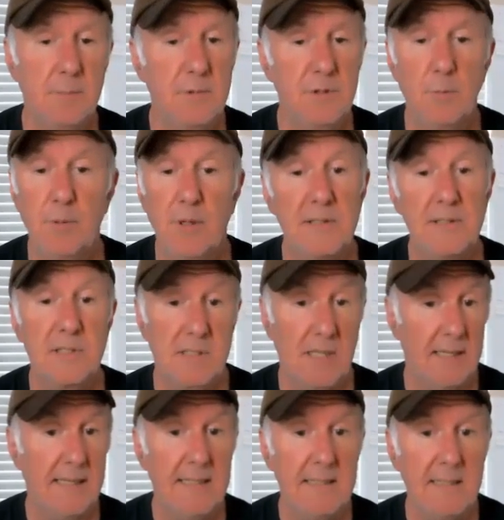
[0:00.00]
to places
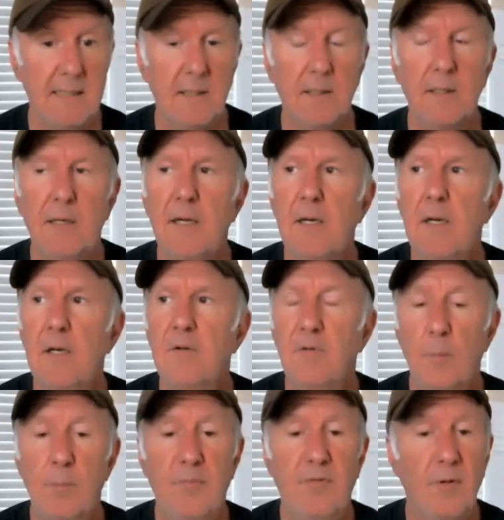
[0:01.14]
like India
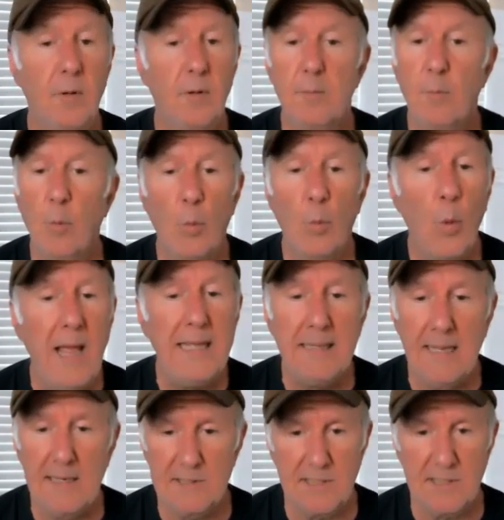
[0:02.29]
for way
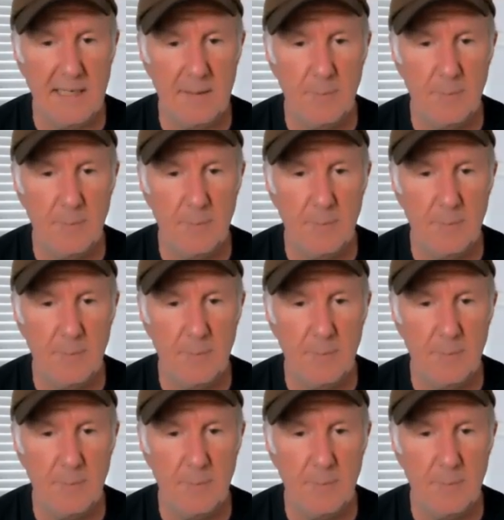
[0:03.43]
less than